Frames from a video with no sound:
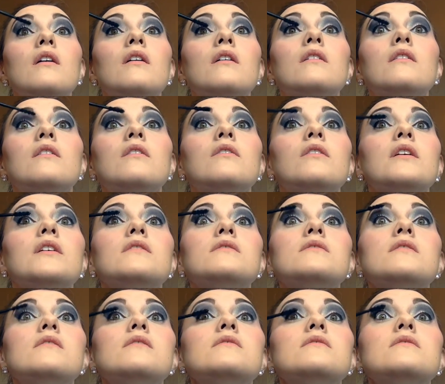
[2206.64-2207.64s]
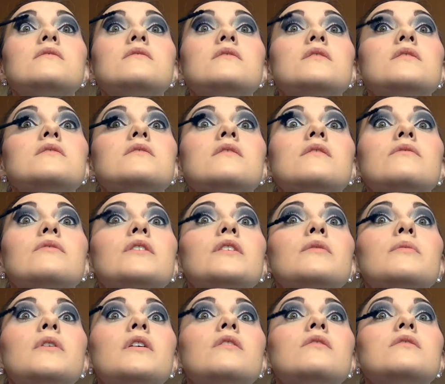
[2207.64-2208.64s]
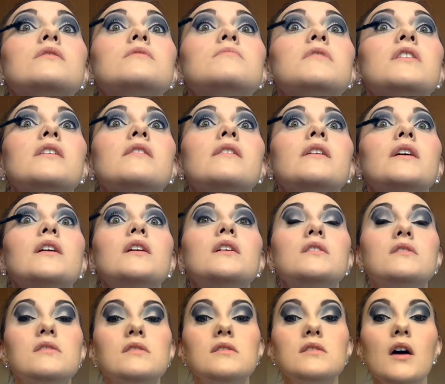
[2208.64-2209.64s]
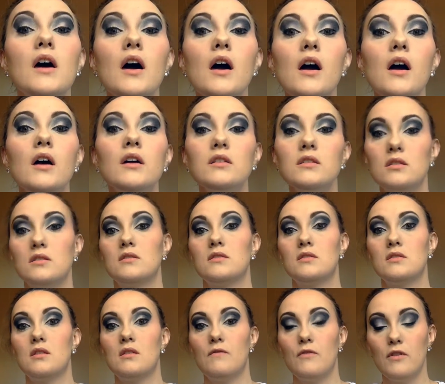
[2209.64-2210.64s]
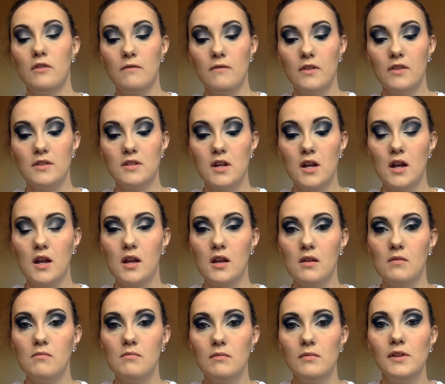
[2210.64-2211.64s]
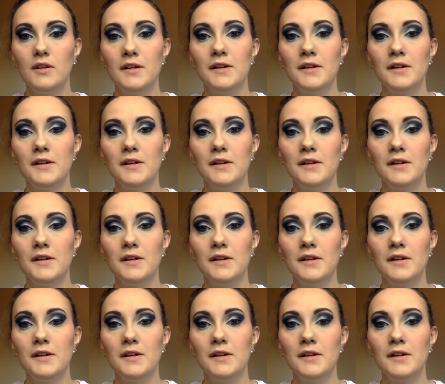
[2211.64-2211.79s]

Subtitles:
no, you can't see this in detail very well because my lighting sucks for the 5th time.